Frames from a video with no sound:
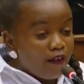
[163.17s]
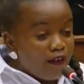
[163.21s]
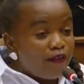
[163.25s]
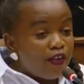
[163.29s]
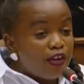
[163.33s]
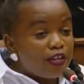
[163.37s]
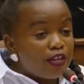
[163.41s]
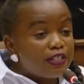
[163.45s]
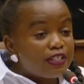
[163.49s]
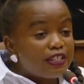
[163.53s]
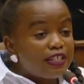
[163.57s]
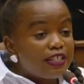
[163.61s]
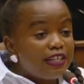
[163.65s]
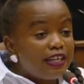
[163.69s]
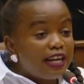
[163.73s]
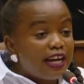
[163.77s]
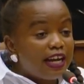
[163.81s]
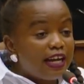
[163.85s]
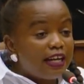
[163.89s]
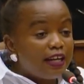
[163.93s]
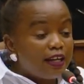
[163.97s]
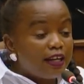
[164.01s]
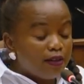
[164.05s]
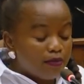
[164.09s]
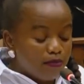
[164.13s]
First in
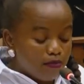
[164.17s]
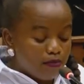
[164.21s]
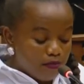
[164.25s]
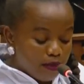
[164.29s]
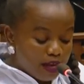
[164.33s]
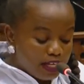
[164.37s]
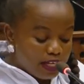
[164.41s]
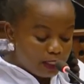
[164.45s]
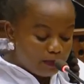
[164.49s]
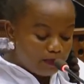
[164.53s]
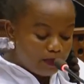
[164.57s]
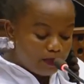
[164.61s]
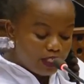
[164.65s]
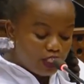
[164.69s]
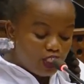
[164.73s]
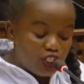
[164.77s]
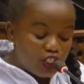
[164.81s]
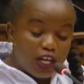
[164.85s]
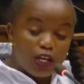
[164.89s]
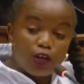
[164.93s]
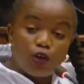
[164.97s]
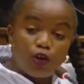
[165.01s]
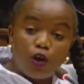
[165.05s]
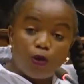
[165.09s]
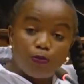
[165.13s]
line must be
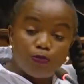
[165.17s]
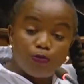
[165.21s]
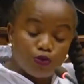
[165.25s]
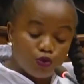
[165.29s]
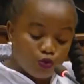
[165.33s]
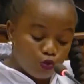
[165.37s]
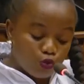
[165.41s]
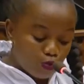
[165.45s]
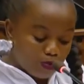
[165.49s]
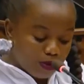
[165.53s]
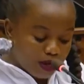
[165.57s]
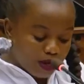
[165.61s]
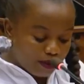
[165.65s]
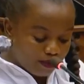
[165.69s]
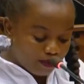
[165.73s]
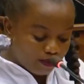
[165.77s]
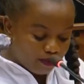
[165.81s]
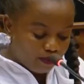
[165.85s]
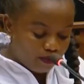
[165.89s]
Jacob Zuma.